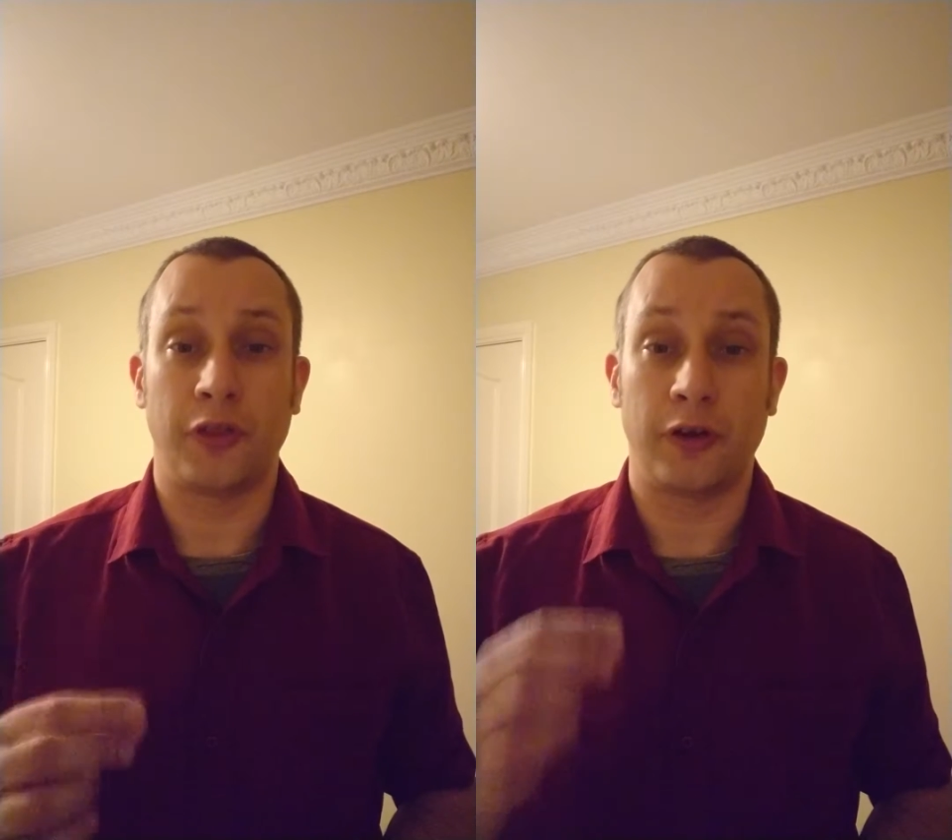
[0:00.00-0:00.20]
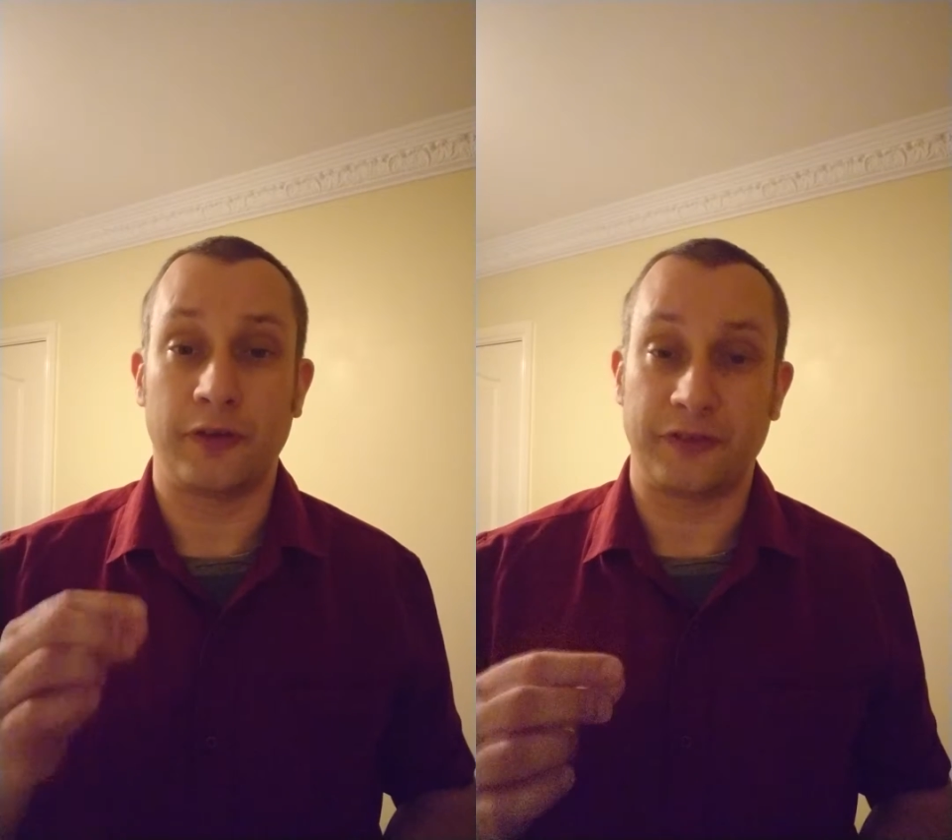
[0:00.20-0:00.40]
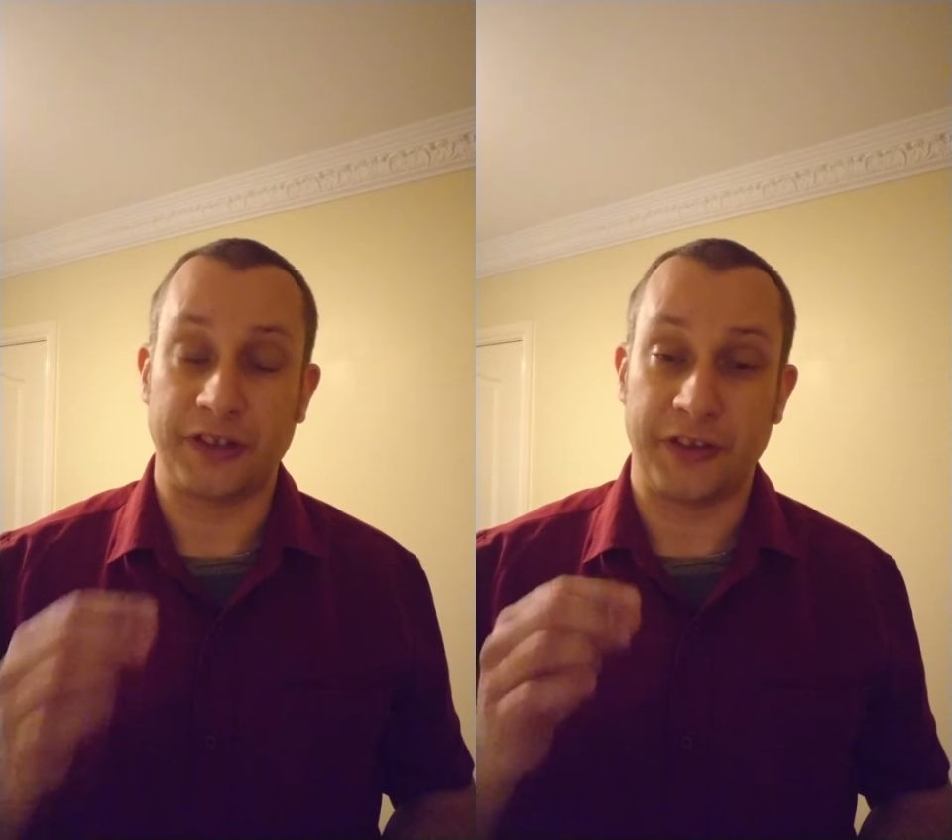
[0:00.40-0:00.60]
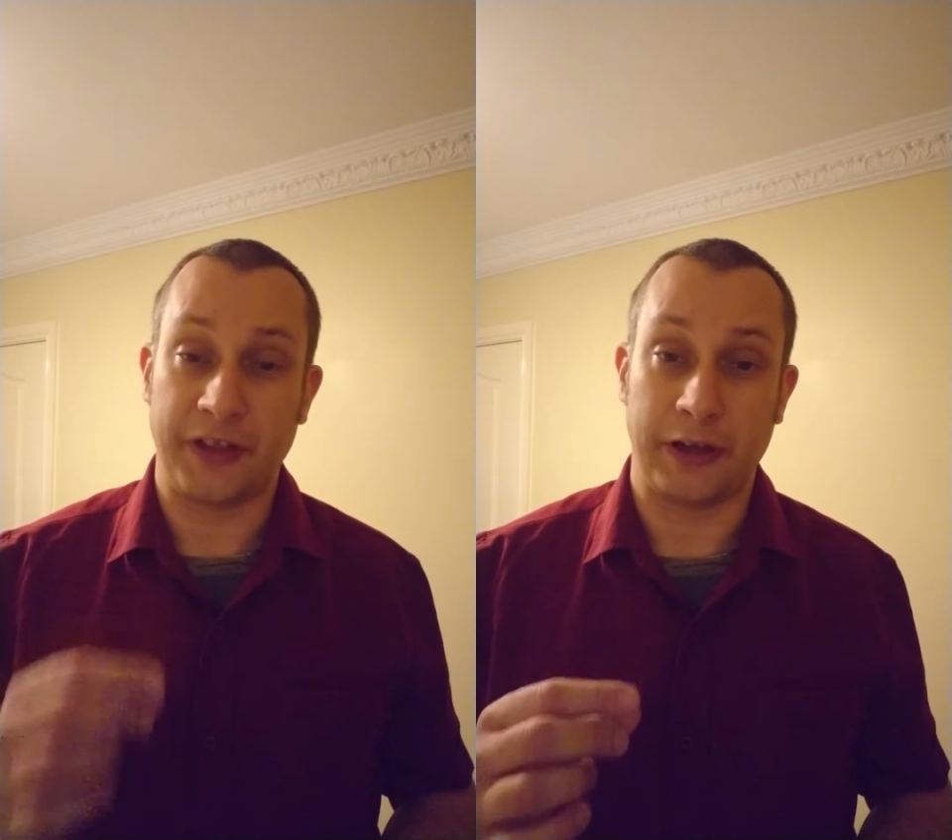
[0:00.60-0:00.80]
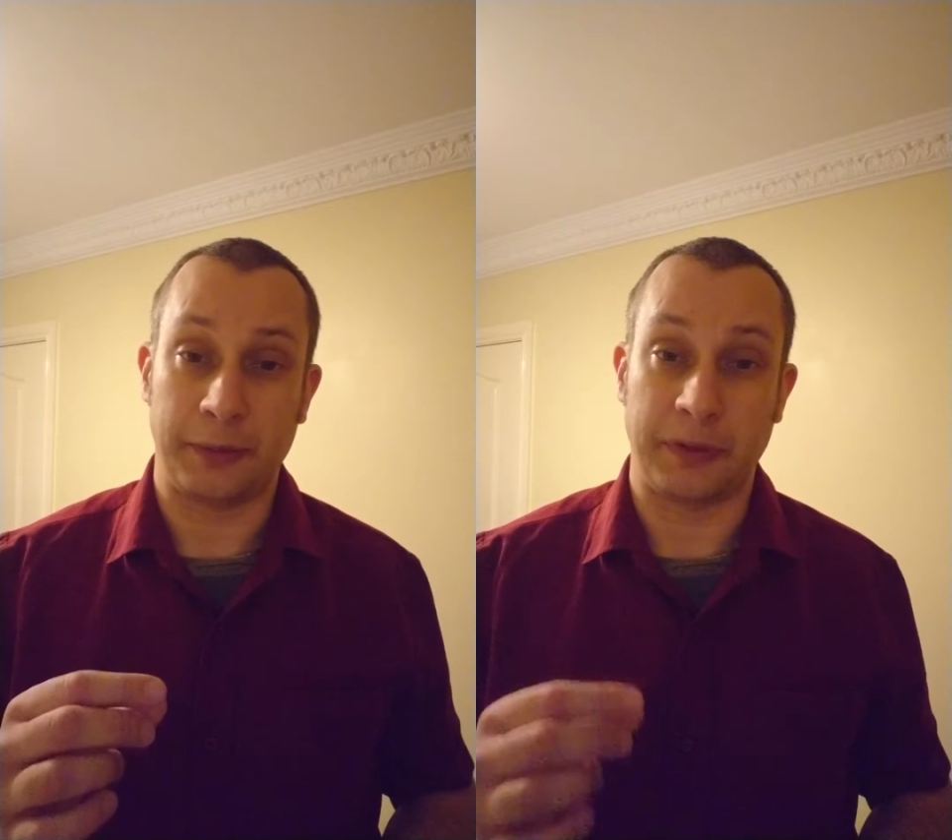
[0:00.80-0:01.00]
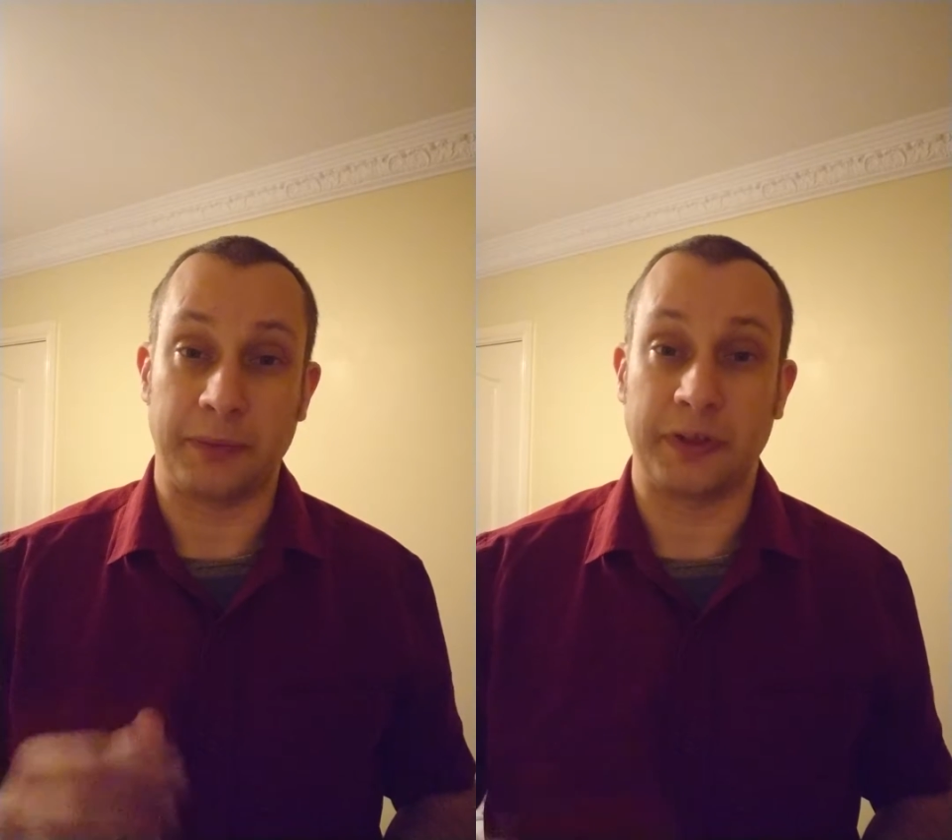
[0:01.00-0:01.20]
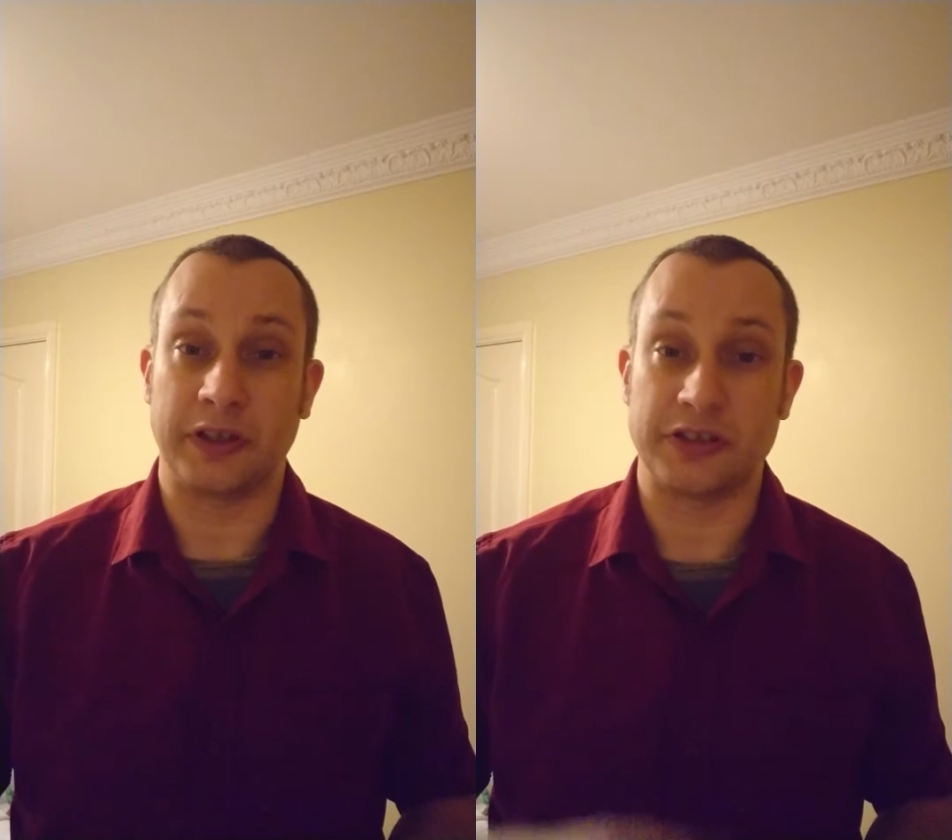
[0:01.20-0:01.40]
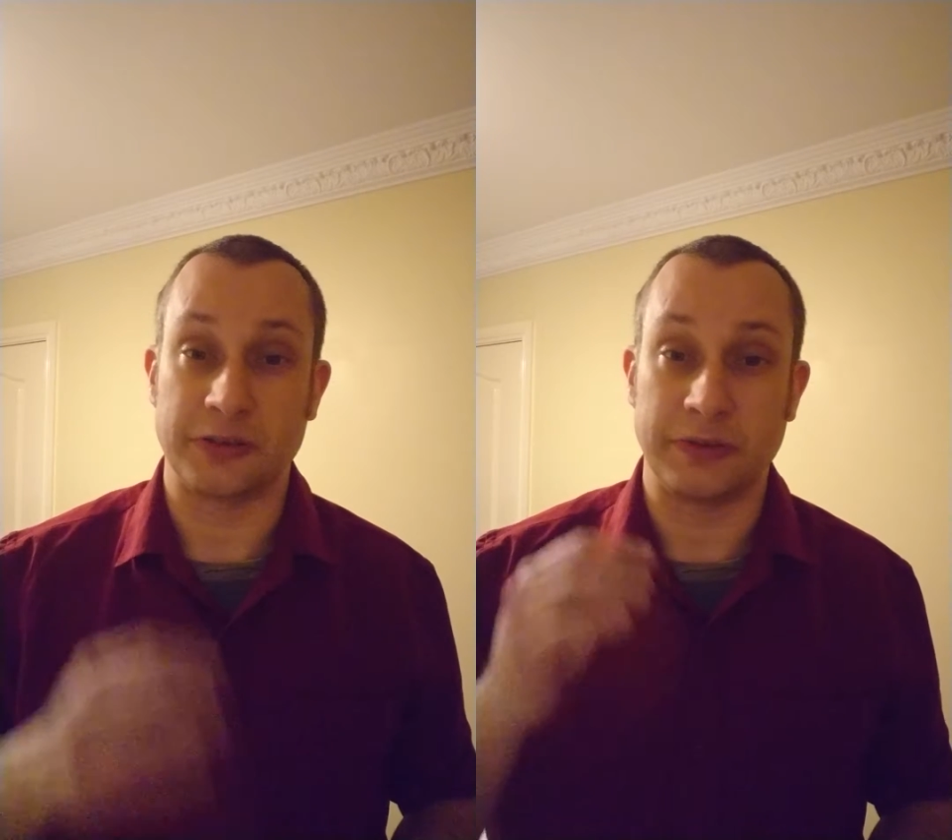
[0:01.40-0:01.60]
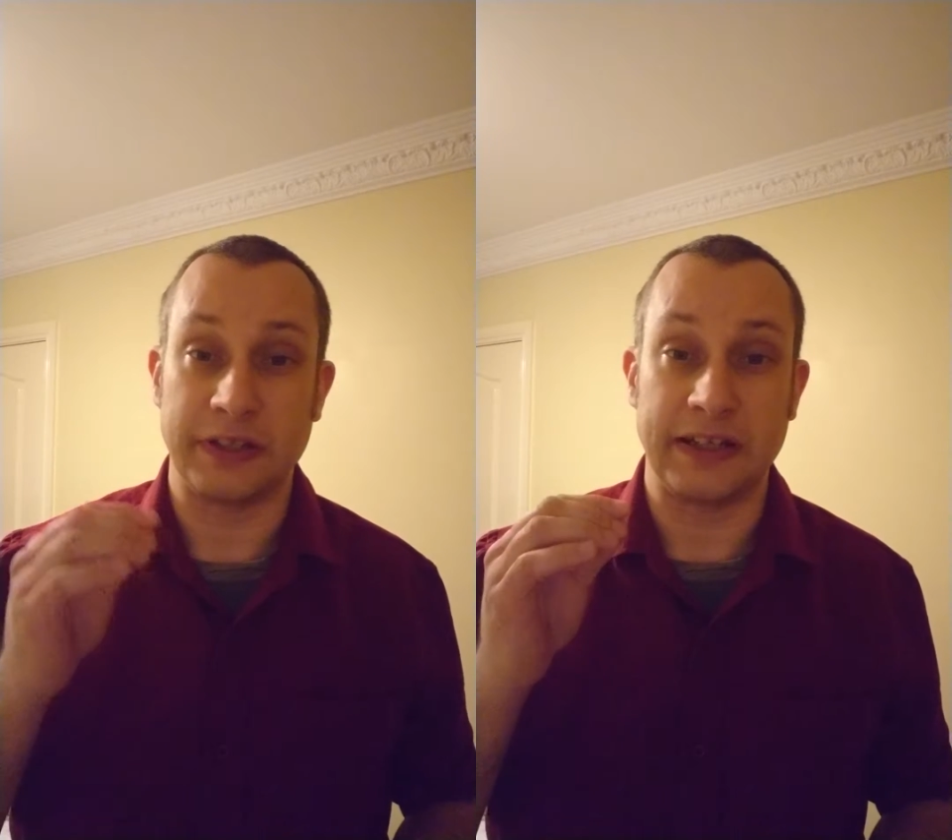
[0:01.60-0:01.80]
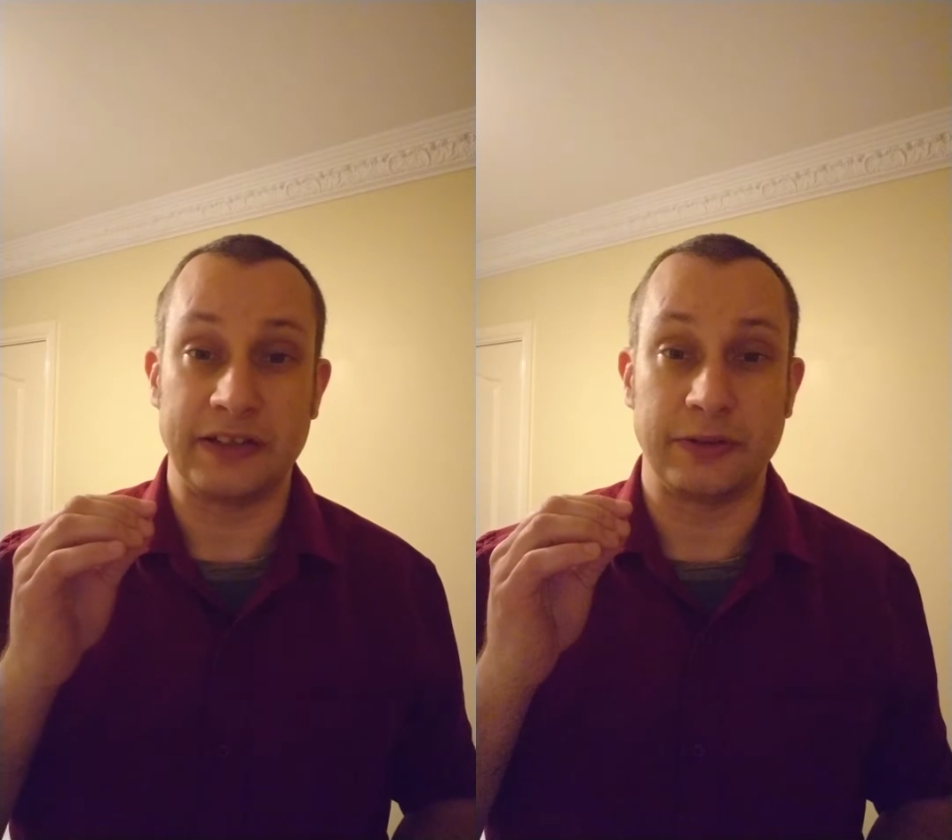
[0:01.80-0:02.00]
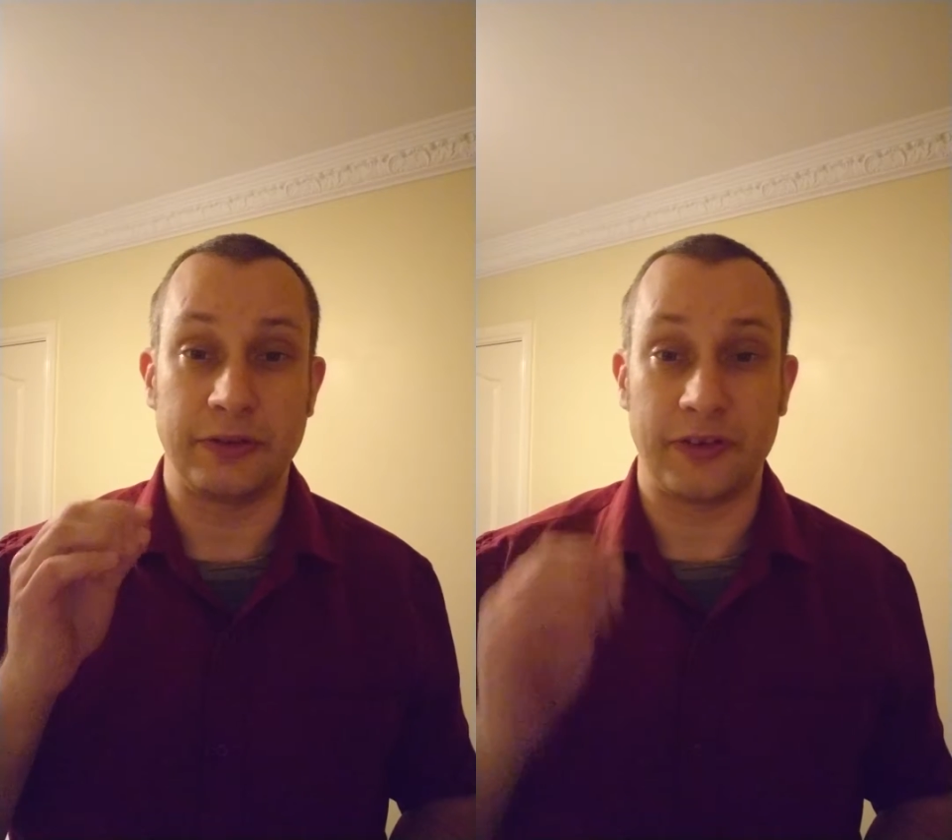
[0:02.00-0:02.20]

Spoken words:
thought field therapy because you need to